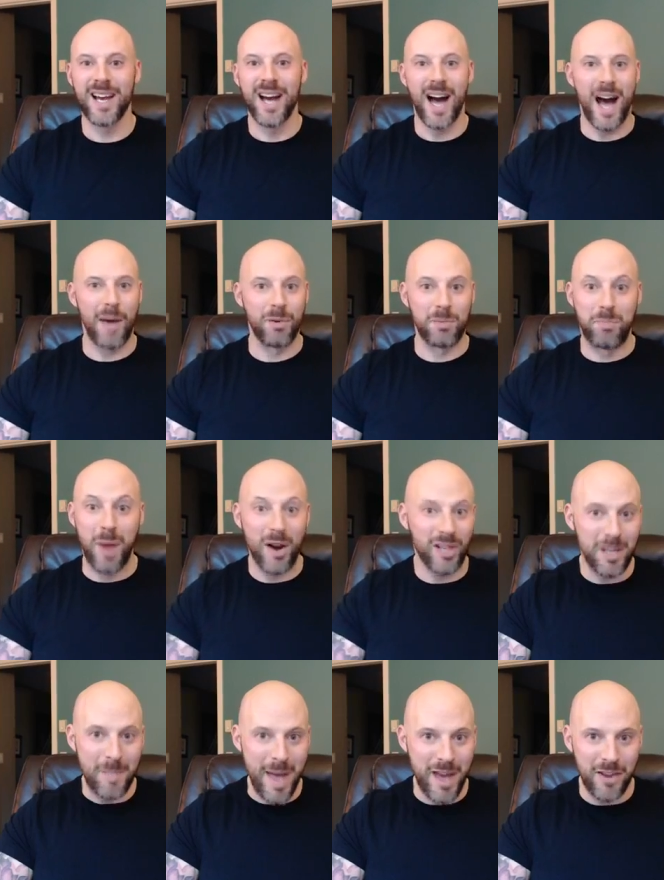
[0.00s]
I would
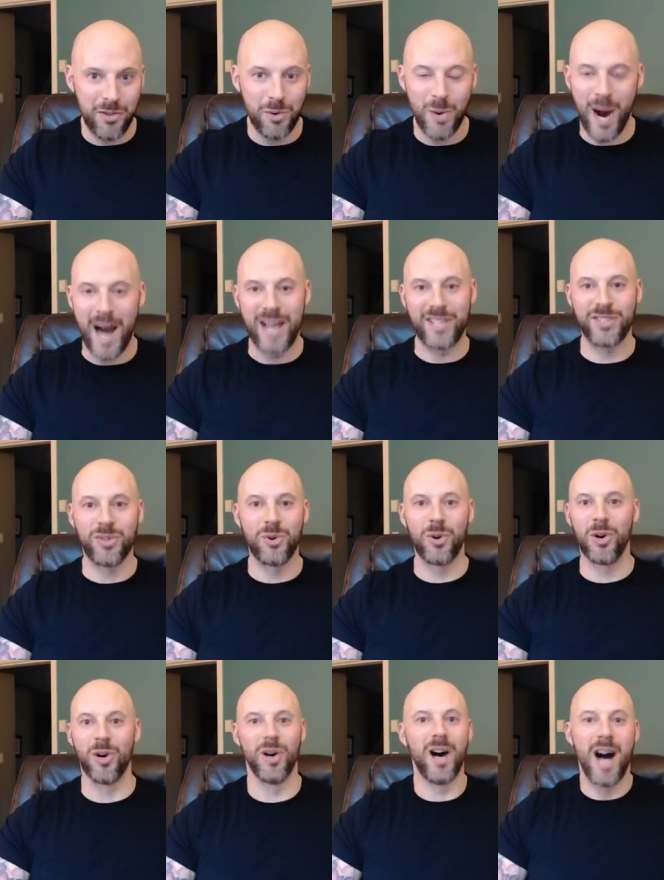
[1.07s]
barely made it through high
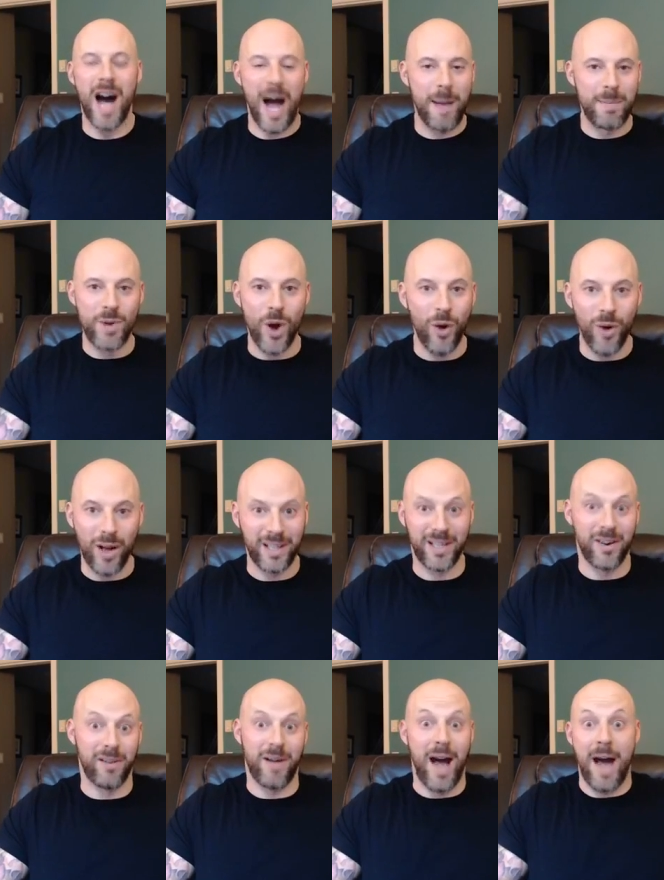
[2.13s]
school. I'm no
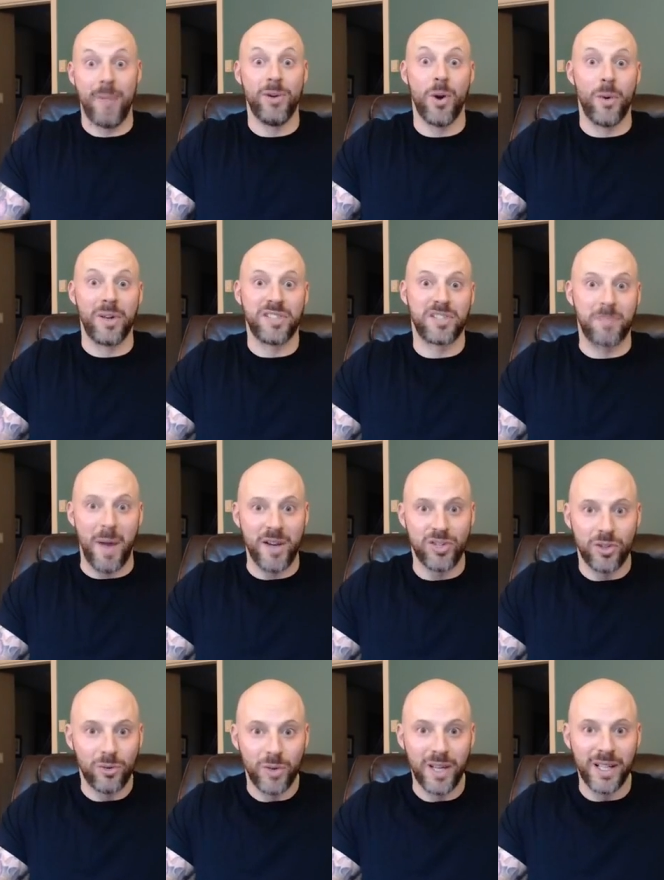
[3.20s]
one
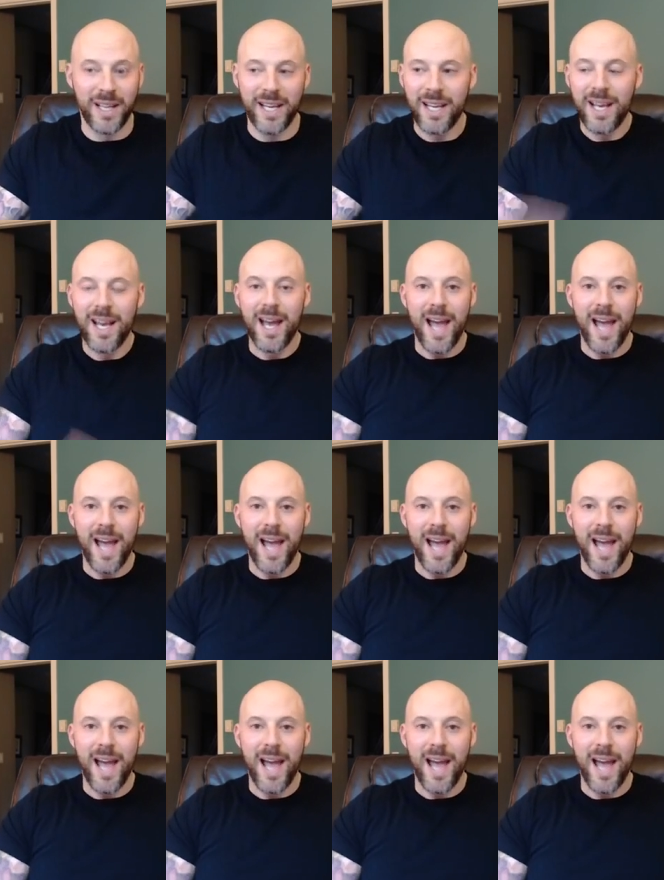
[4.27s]
special really.